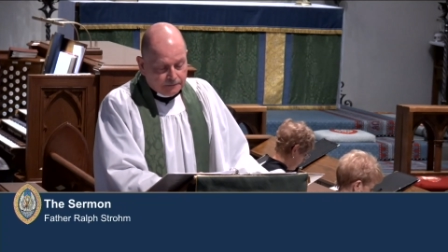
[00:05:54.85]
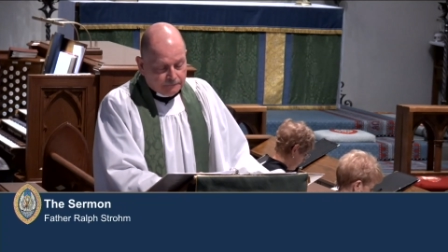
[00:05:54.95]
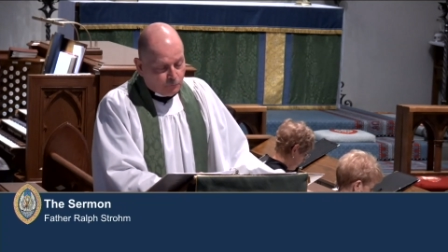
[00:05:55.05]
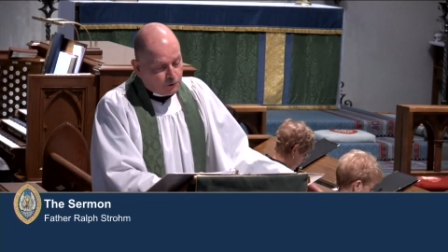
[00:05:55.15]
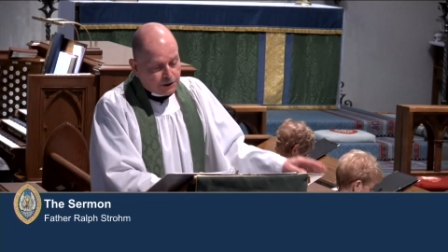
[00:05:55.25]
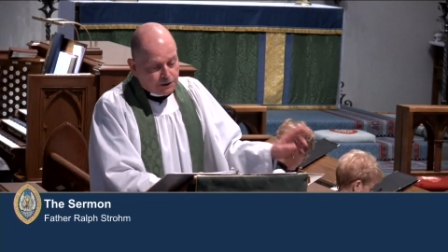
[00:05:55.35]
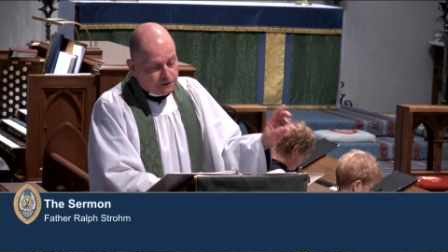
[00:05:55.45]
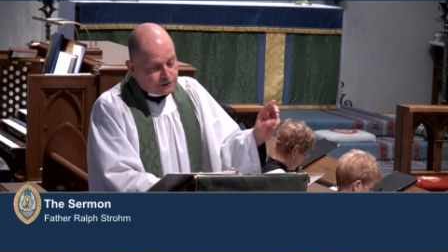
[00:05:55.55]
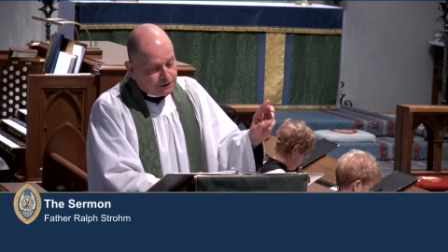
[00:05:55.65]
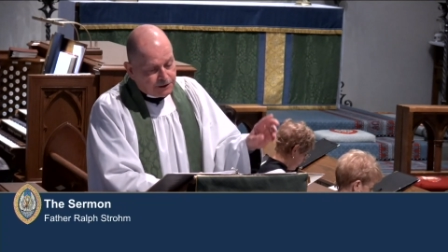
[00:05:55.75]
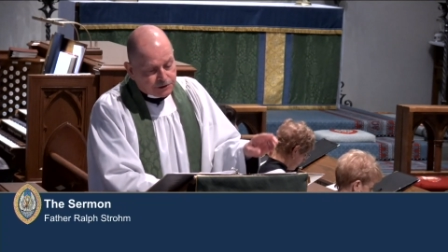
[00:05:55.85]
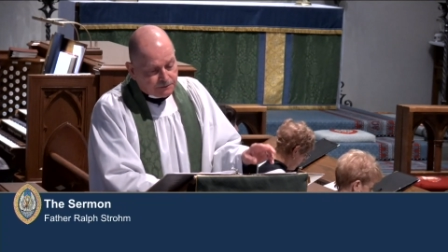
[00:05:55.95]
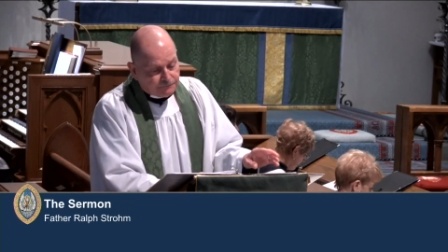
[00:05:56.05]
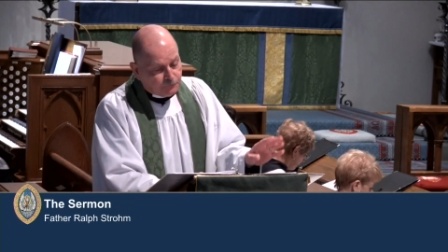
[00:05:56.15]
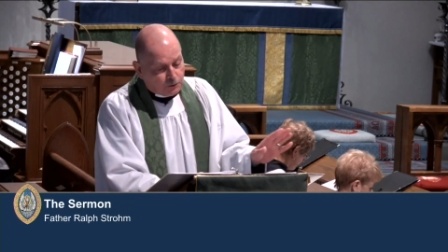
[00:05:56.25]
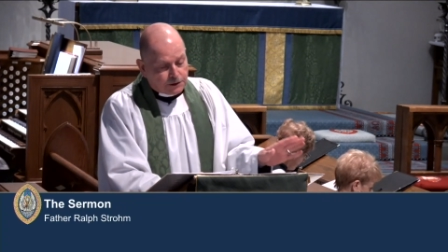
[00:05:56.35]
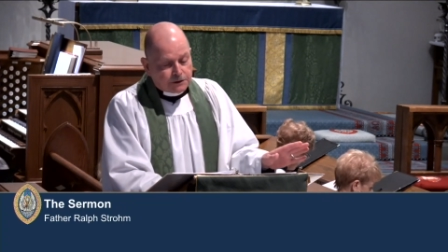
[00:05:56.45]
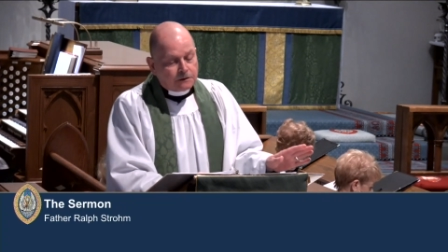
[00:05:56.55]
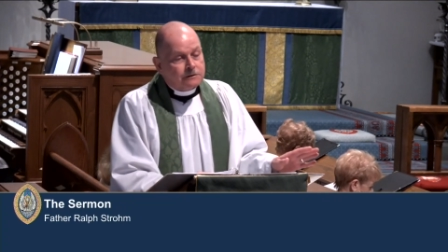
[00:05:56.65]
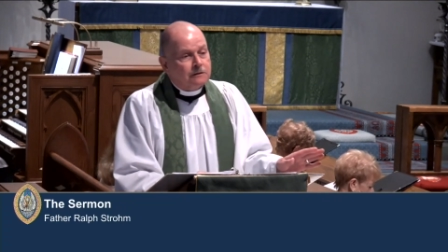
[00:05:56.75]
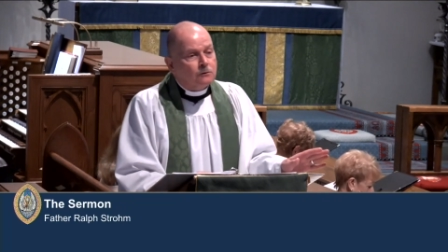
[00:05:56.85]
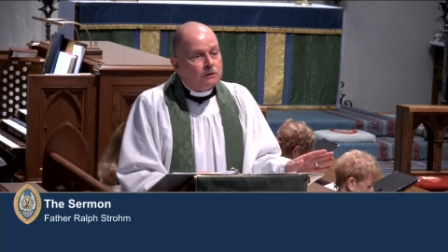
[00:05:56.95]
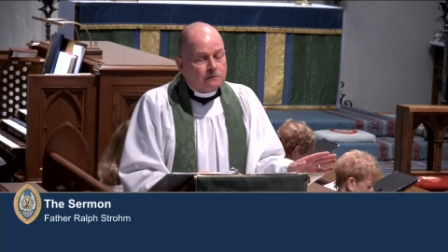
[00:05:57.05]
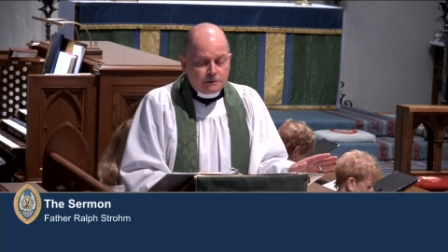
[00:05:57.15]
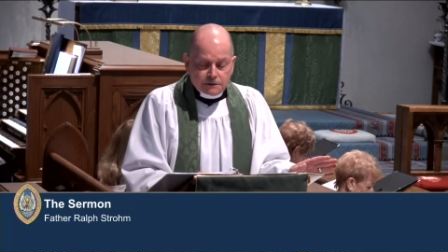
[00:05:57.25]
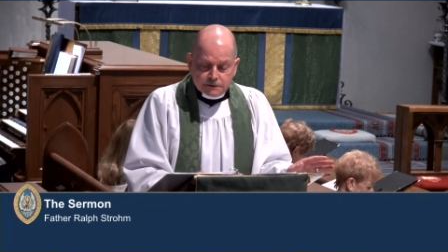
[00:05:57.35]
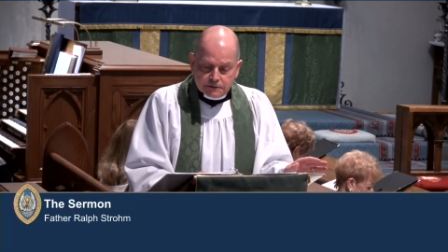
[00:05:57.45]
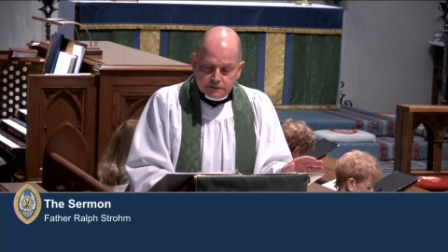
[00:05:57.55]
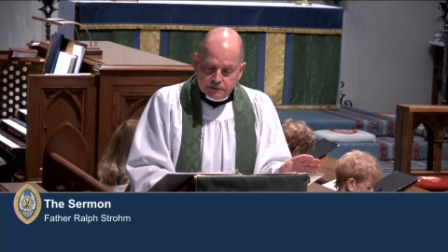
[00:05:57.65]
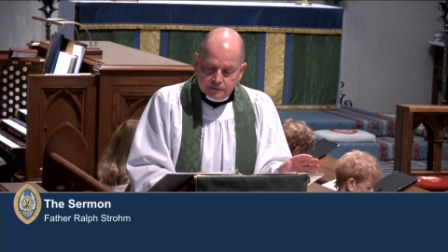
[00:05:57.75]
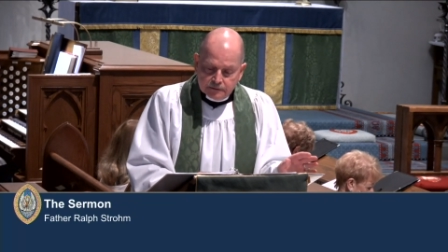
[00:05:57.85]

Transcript: 40 years in Egypt, 40 years in the wilderness,